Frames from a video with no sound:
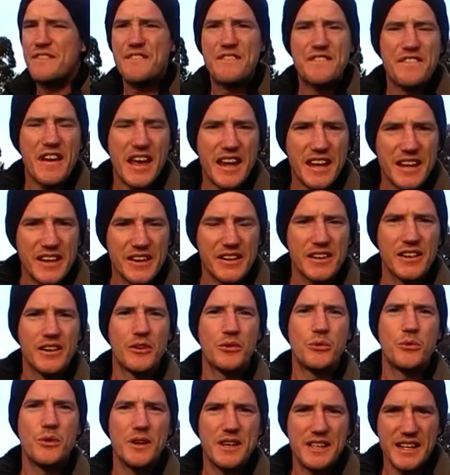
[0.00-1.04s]
Feckin'
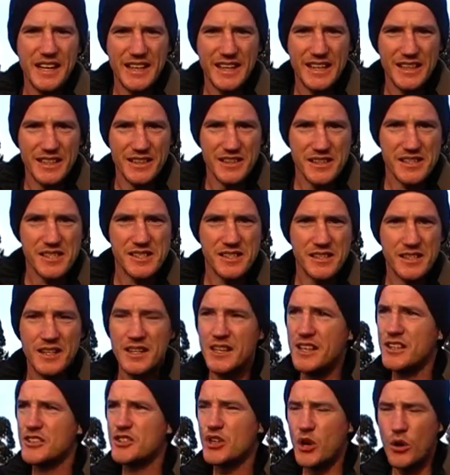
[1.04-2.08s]
ridiculous.
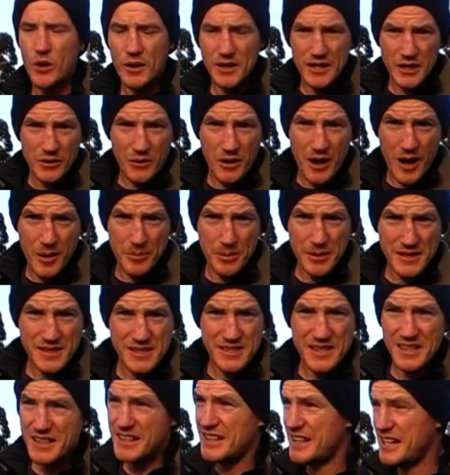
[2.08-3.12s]
Tony Robbins,
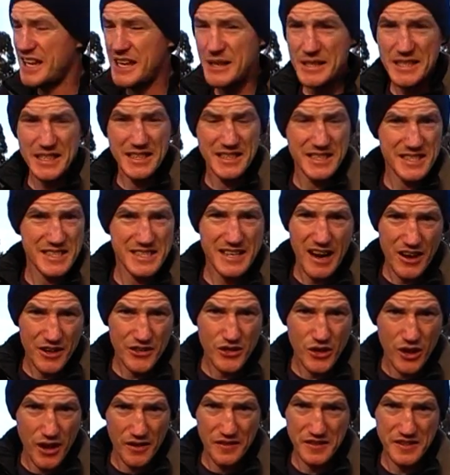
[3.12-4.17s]
he didn't start
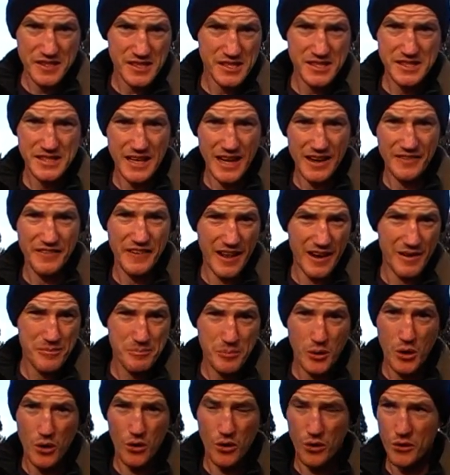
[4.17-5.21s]
off as a self-help
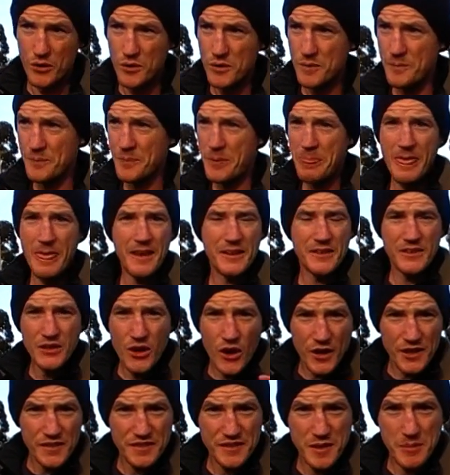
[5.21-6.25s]
guru.
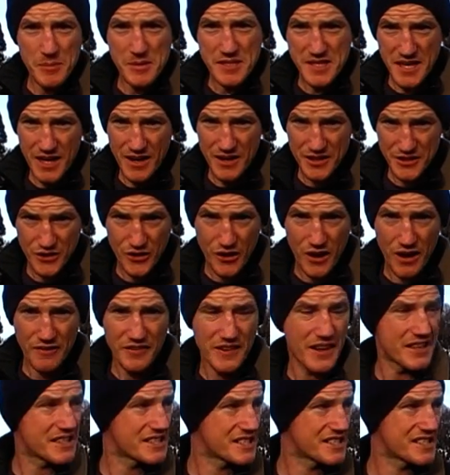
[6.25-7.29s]
None of them started off
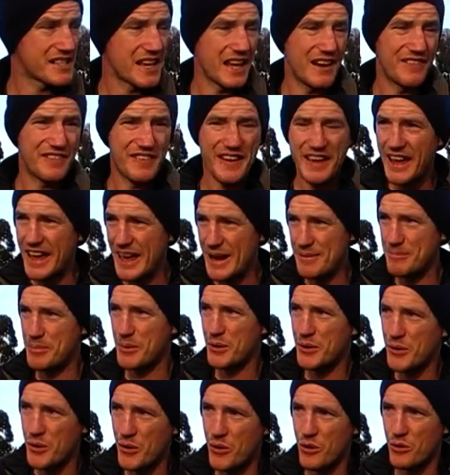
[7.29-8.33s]
as self-help
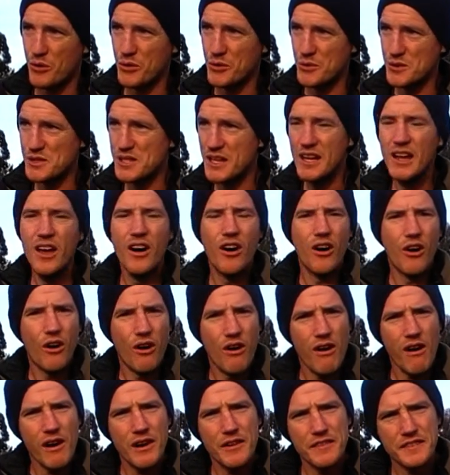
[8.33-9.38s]
gurus.
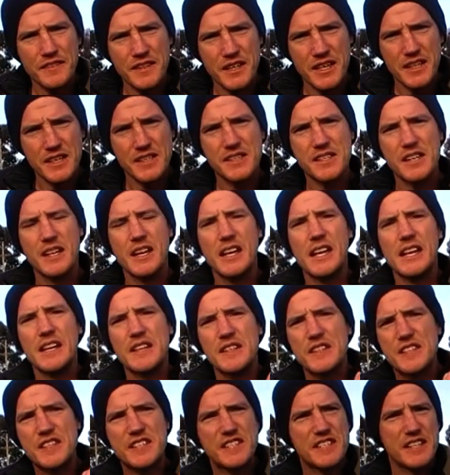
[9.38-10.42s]
All of these
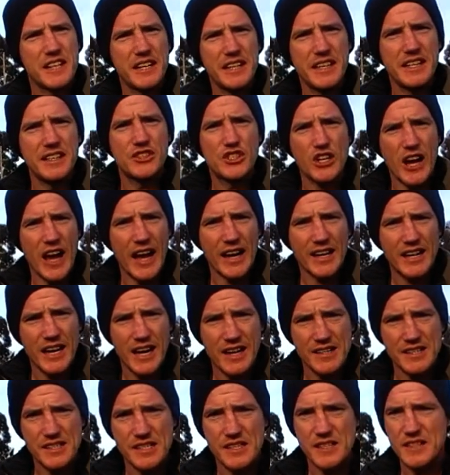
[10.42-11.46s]
silly
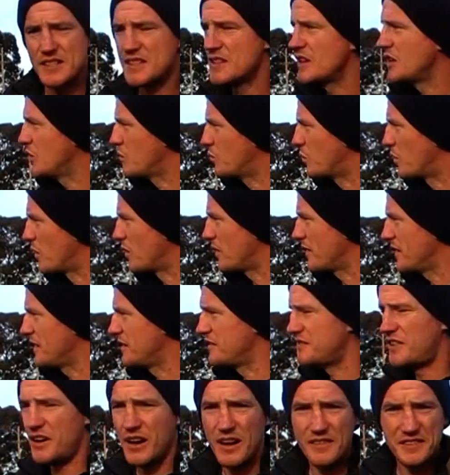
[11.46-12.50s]
jackasses were
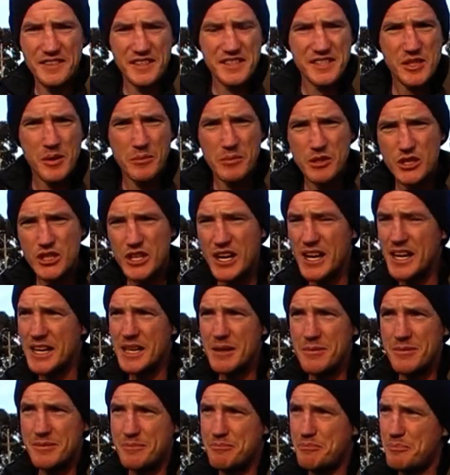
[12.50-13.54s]
involved in some shady
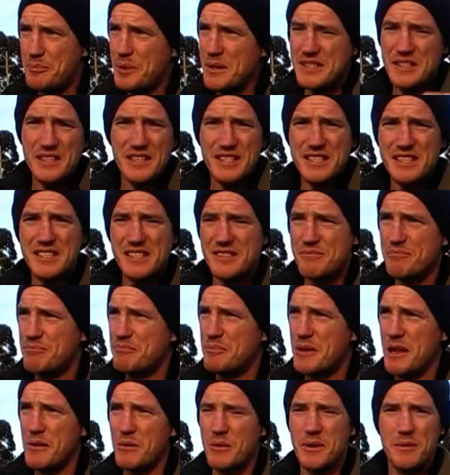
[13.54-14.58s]
businesses.
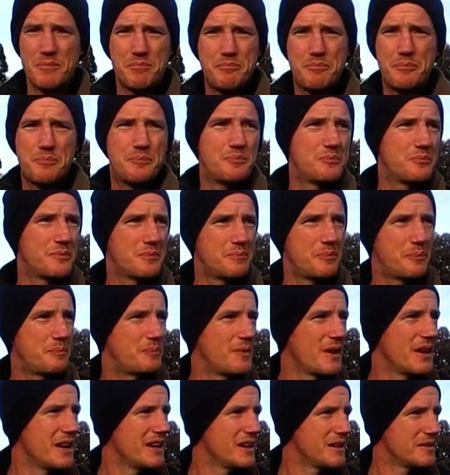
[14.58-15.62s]

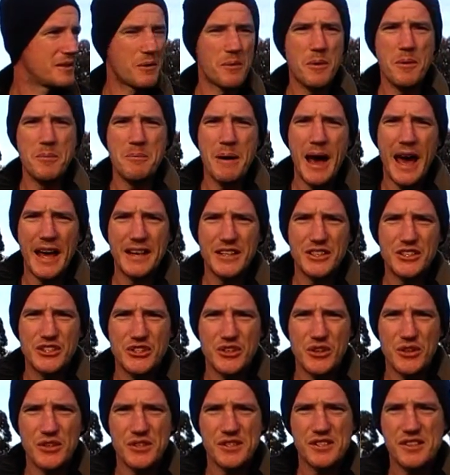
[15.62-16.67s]
They were
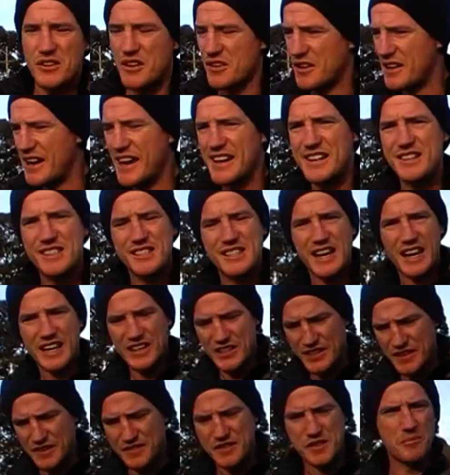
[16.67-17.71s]
managers or
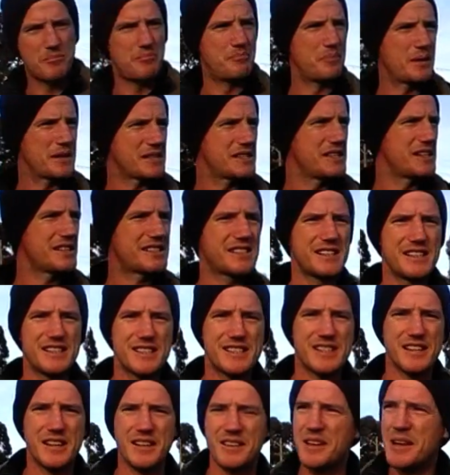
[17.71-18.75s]
executives of businesses
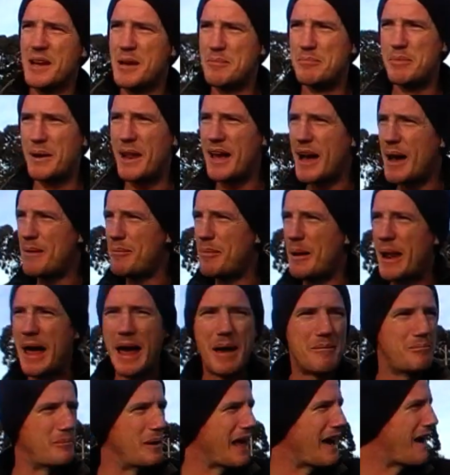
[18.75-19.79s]
and blah blah
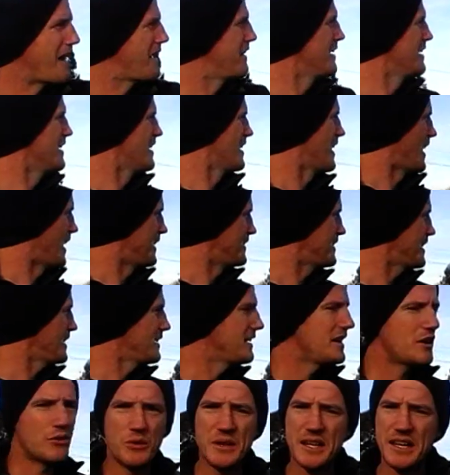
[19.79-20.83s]
blah, and then
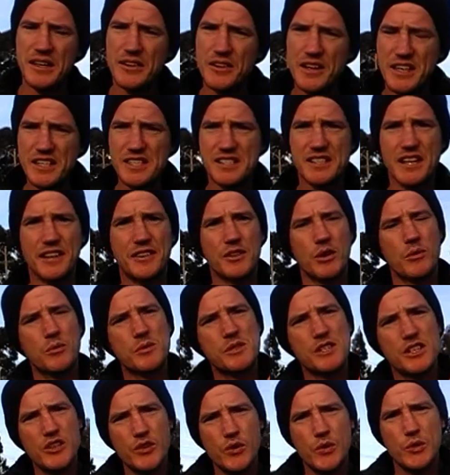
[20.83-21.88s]
they realized that there was
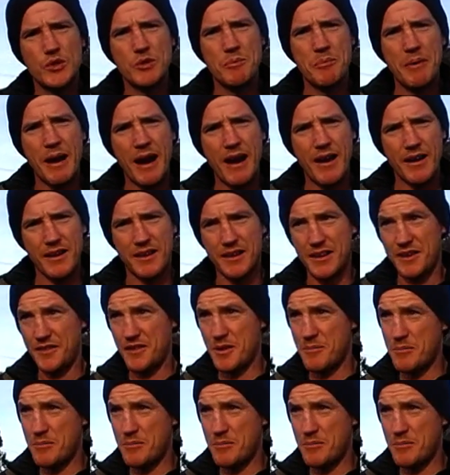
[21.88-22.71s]
a huge market, a